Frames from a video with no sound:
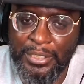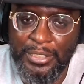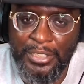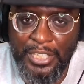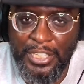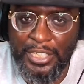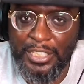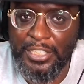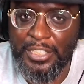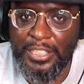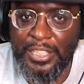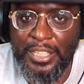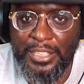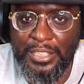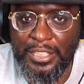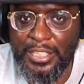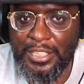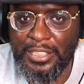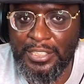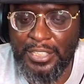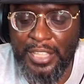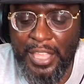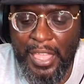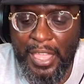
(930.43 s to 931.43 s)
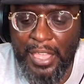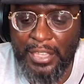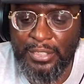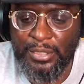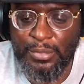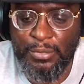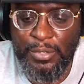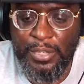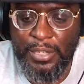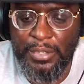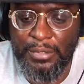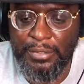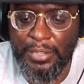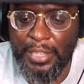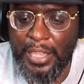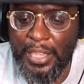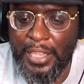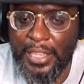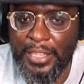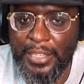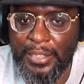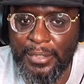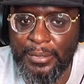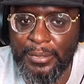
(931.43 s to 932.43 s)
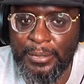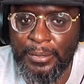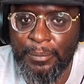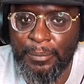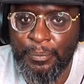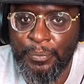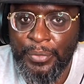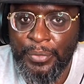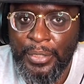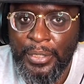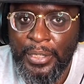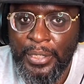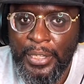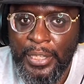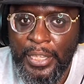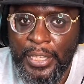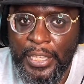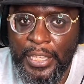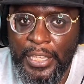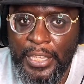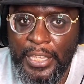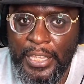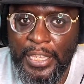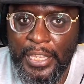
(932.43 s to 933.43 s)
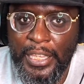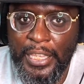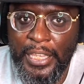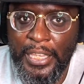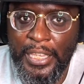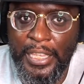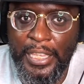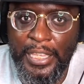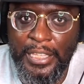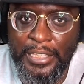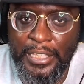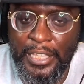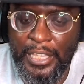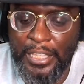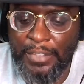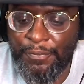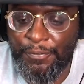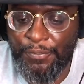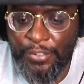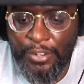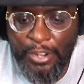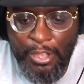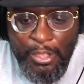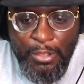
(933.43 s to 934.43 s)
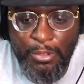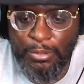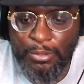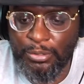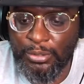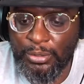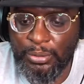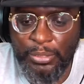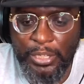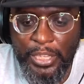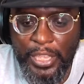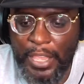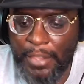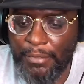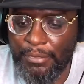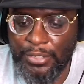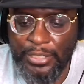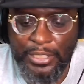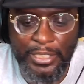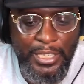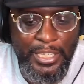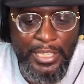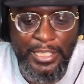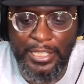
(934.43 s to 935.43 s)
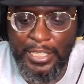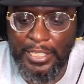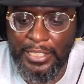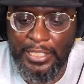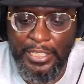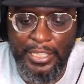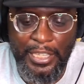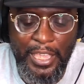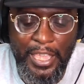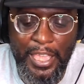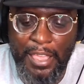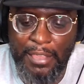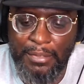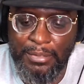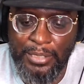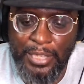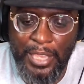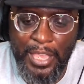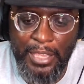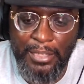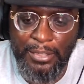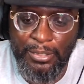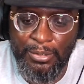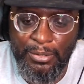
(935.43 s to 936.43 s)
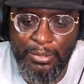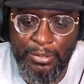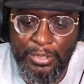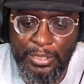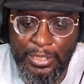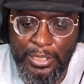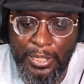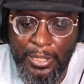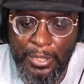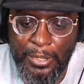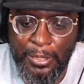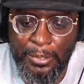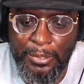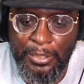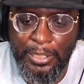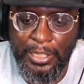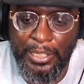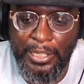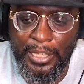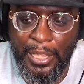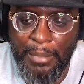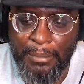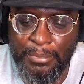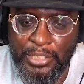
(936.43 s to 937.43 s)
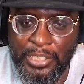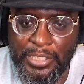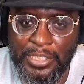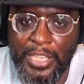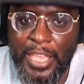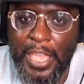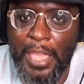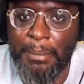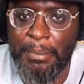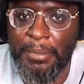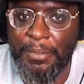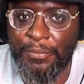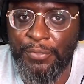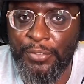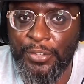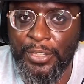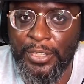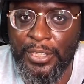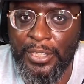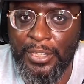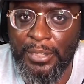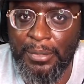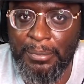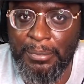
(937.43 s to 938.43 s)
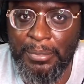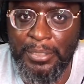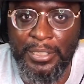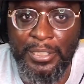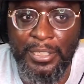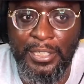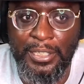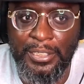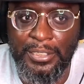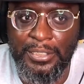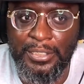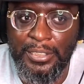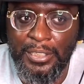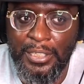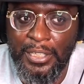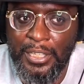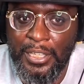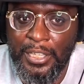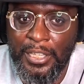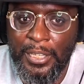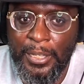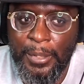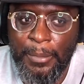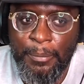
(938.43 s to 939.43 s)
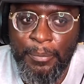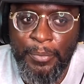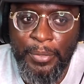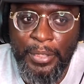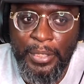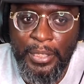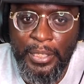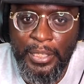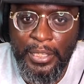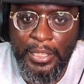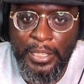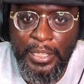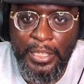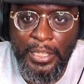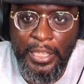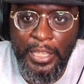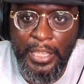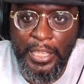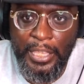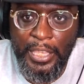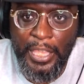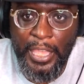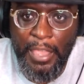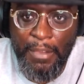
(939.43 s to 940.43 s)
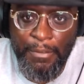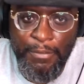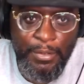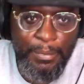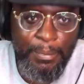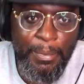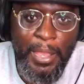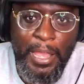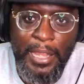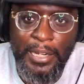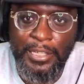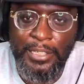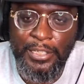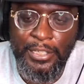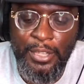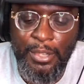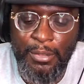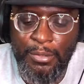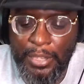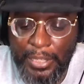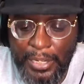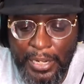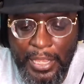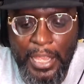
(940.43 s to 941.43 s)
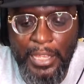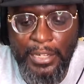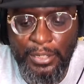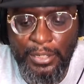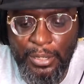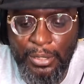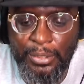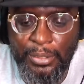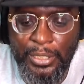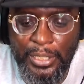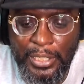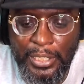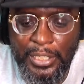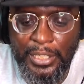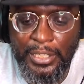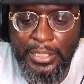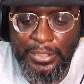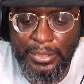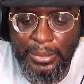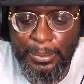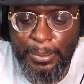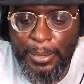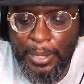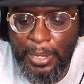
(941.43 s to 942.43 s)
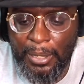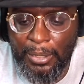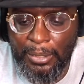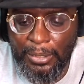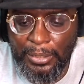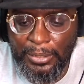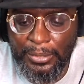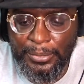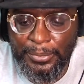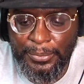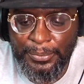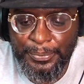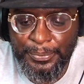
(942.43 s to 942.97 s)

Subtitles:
looking at these last 12 games, it flows with everything that the Cavs got going on. And I'm just happy for him because everybody know and I know that he's a baller.